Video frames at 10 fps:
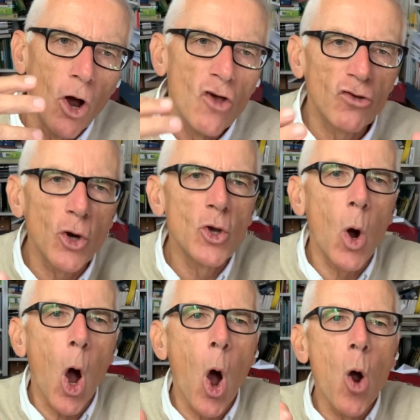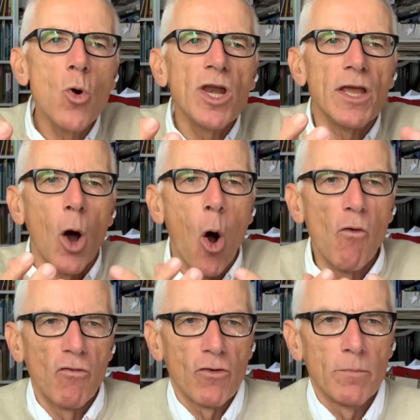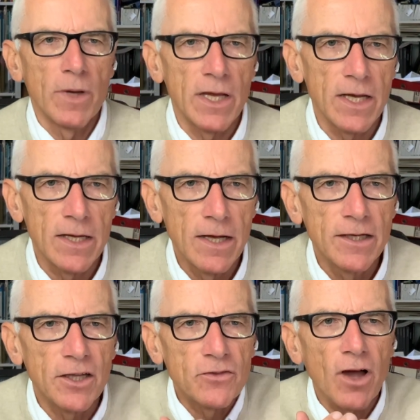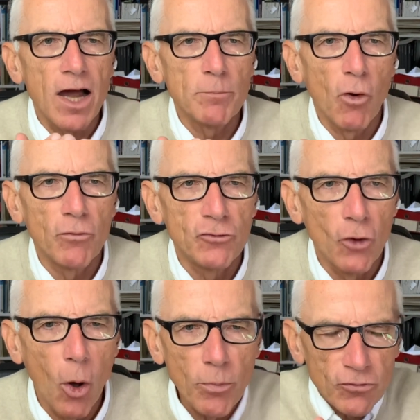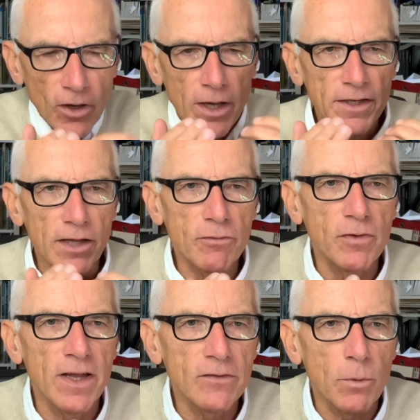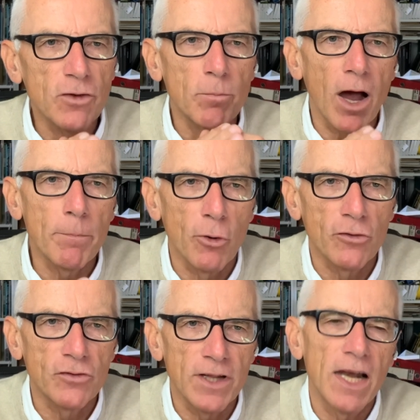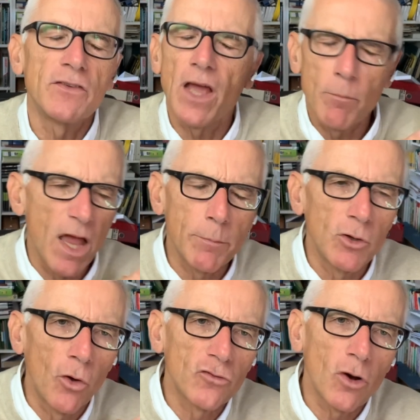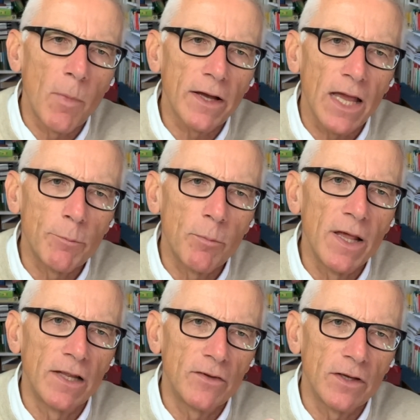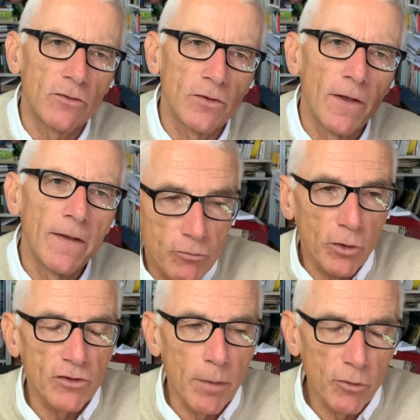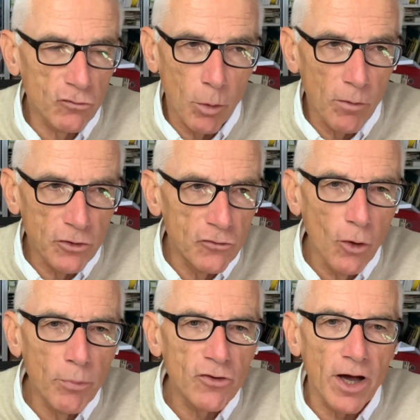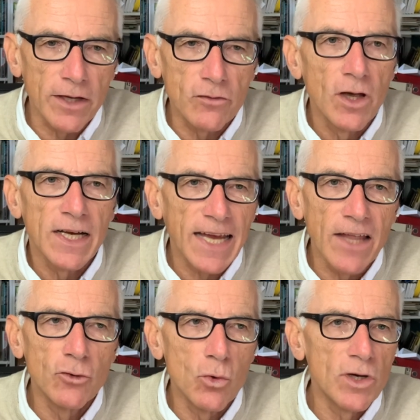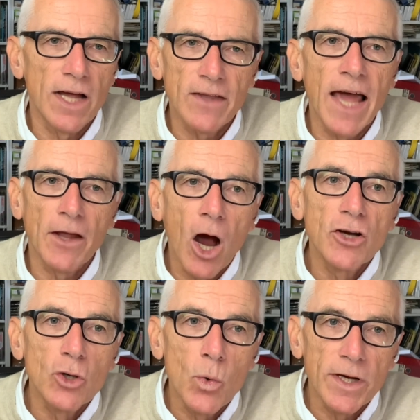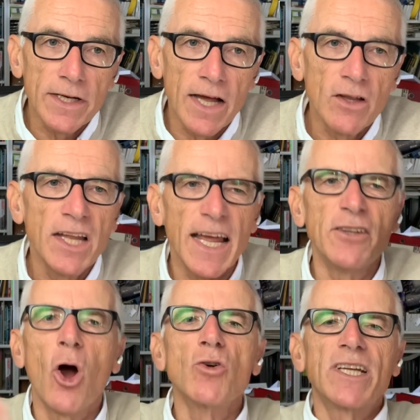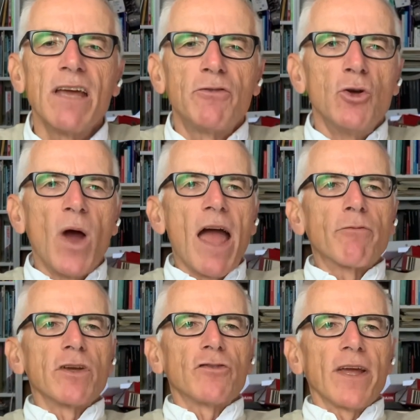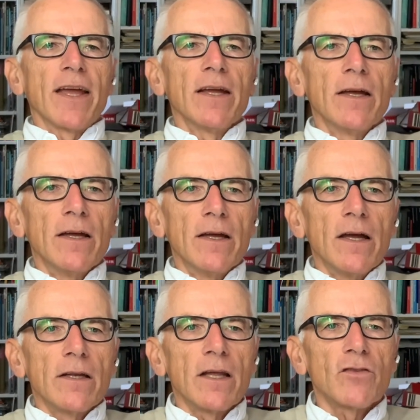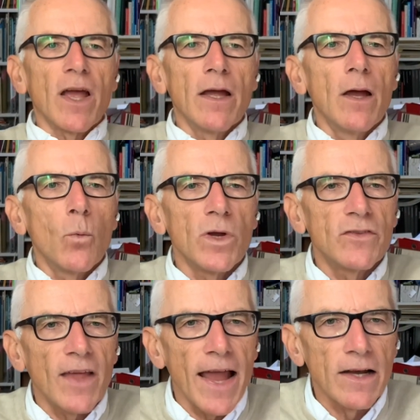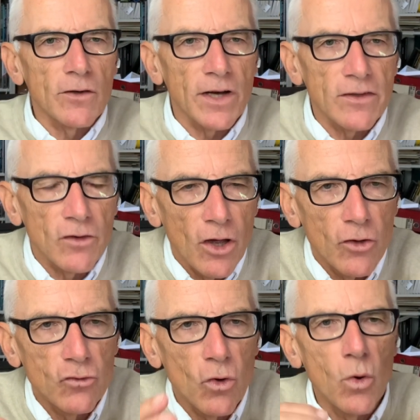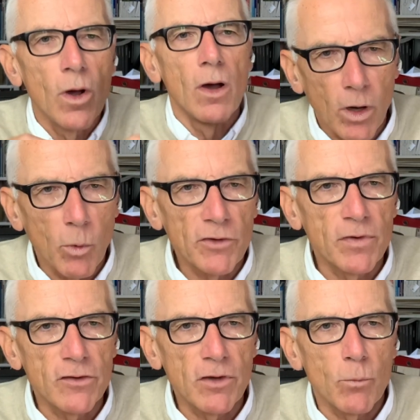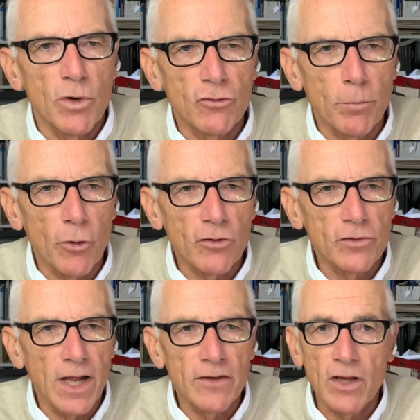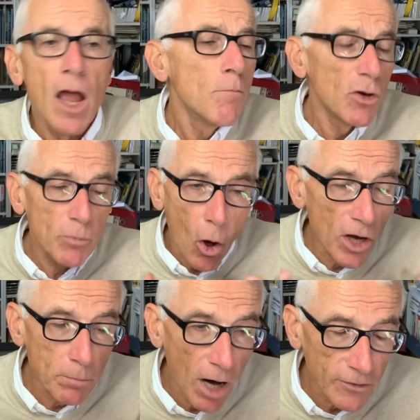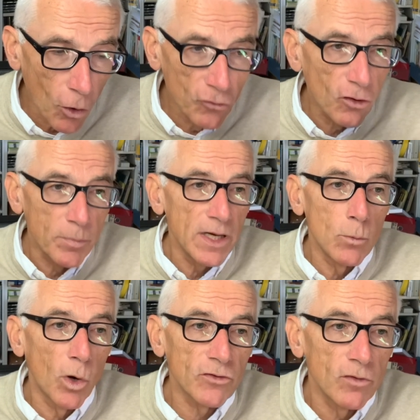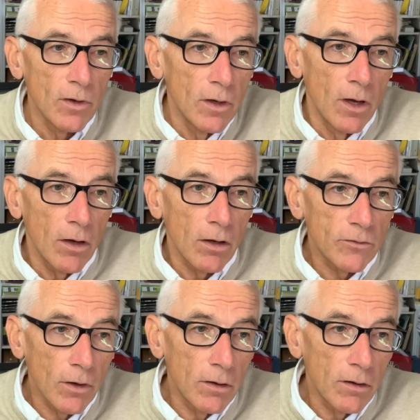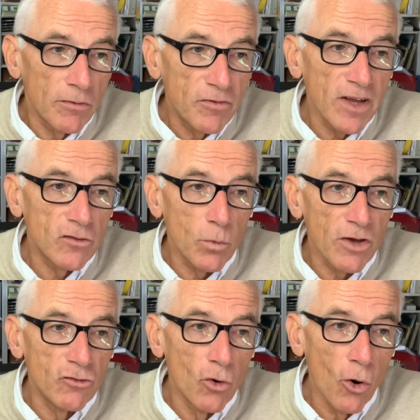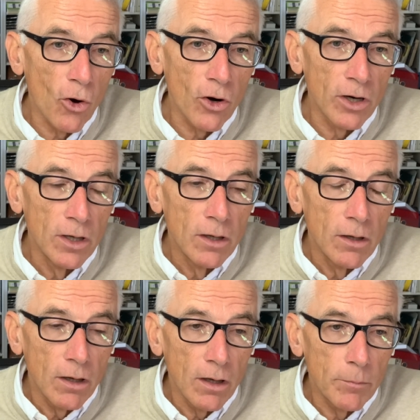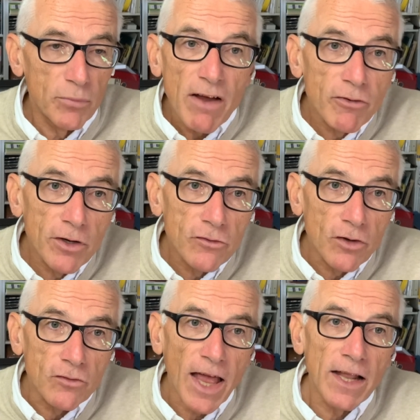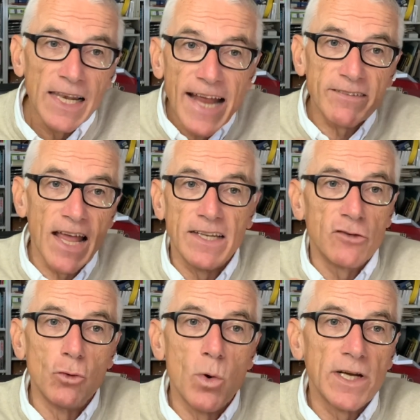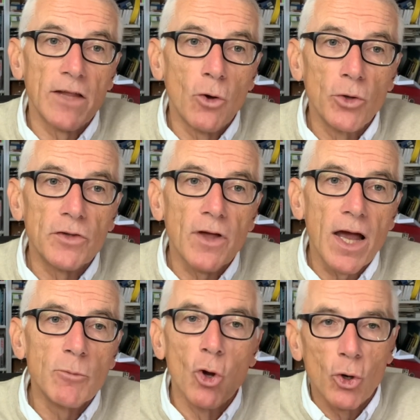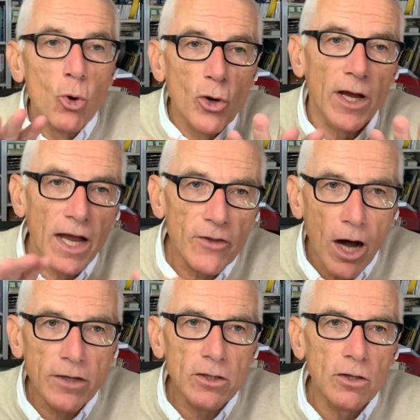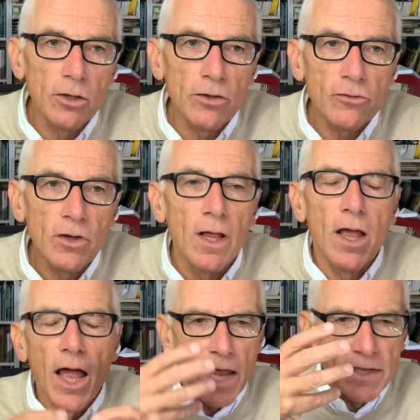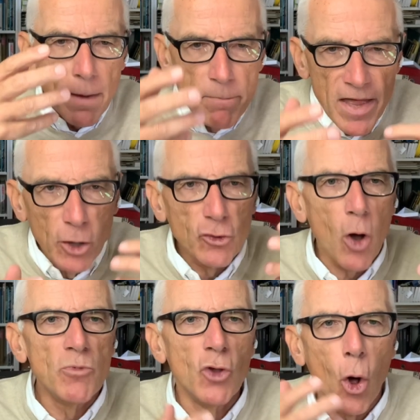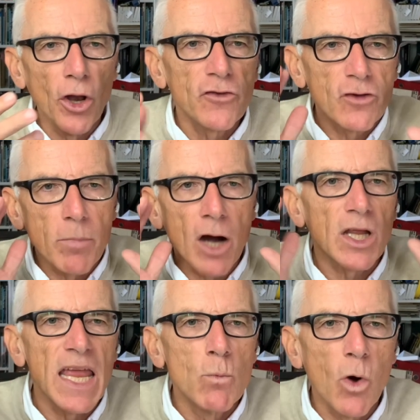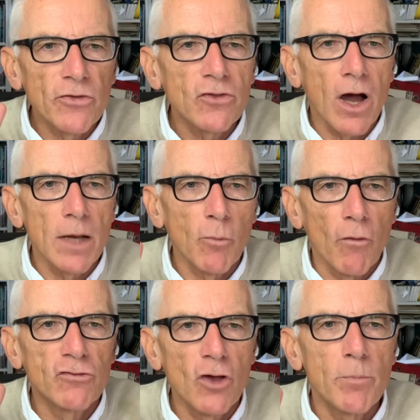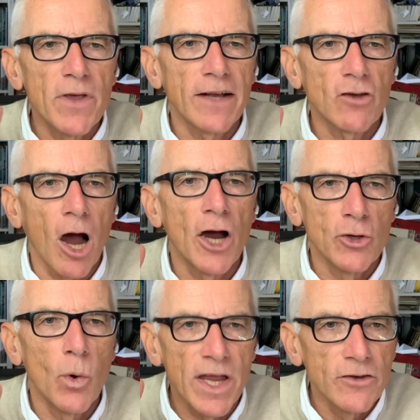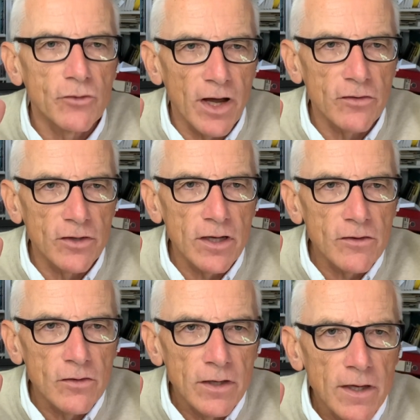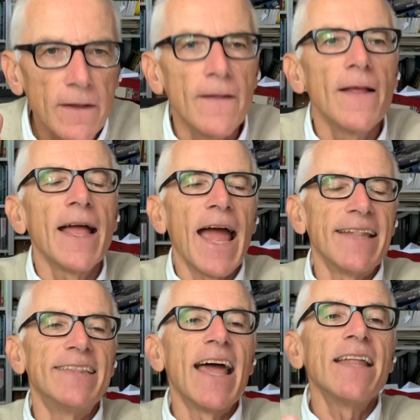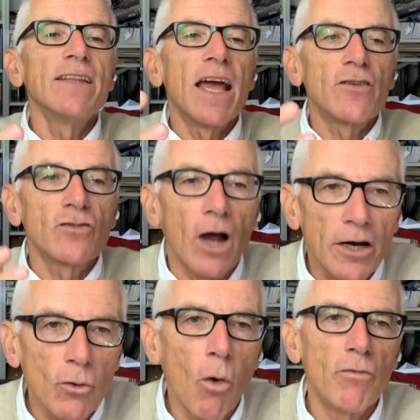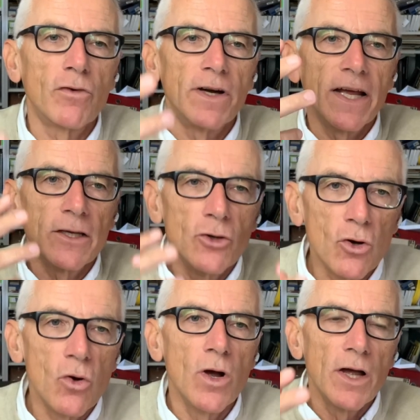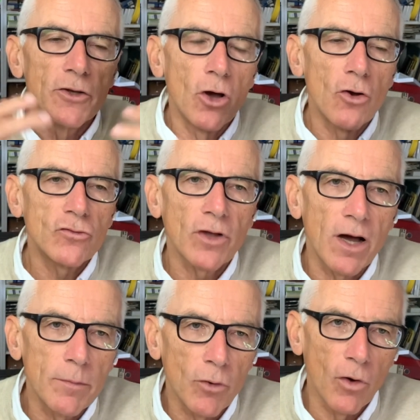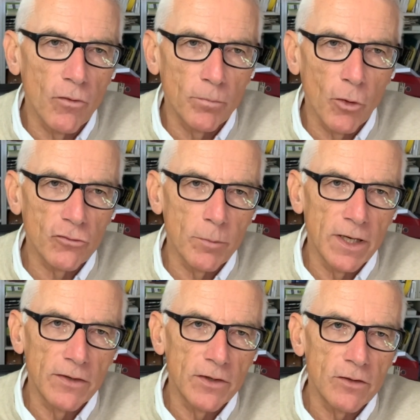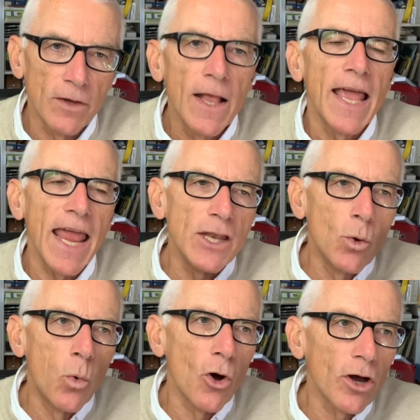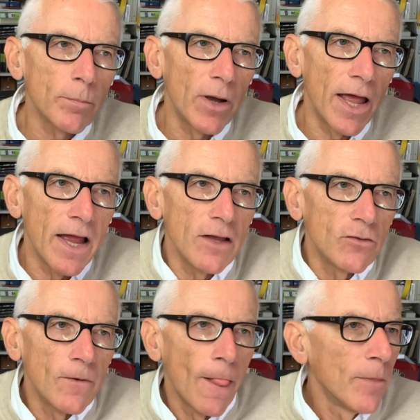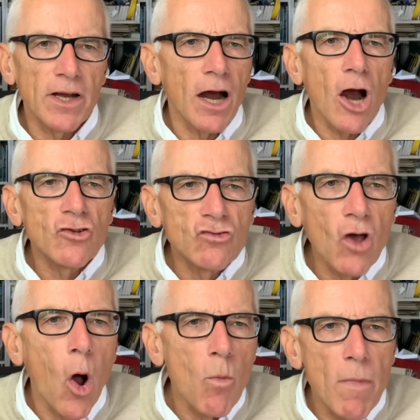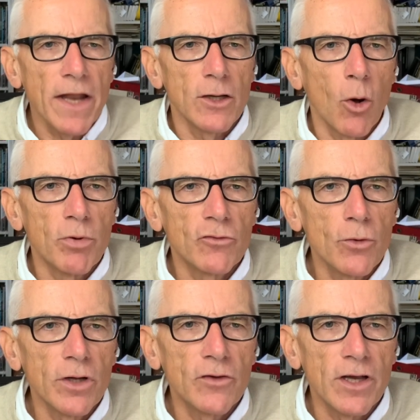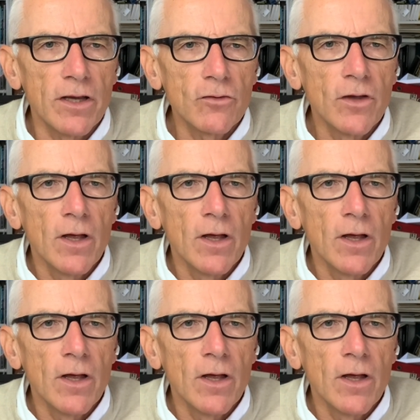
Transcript: So you only offer me the type of jobs that fit with my personality and maybe also my capabilities. For example, some of the job sites can do that and are doing that. They don't give you everything. They say, we tailor it to what fits it with your personality. But it might also be what fits with your preferences. LinkedIn is doing that all the time. You're looking at articles. They build up knowledge about in what type of subject are you interested. And then they start offering you those type of possibilities. In the workplace, there are so many opportunities.